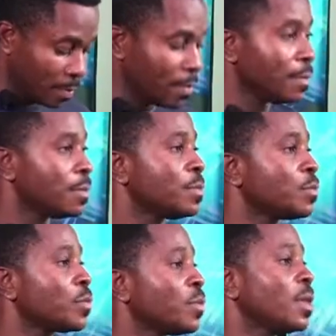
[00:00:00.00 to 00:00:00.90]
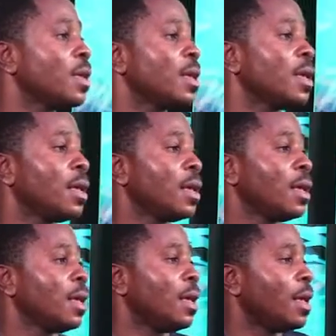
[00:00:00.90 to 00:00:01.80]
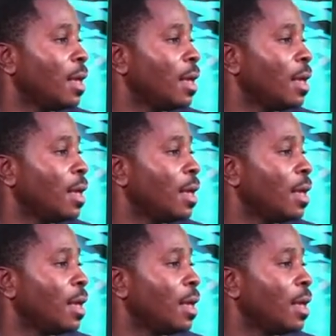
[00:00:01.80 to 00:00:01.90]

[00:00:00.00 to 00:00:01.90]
(no one is talking)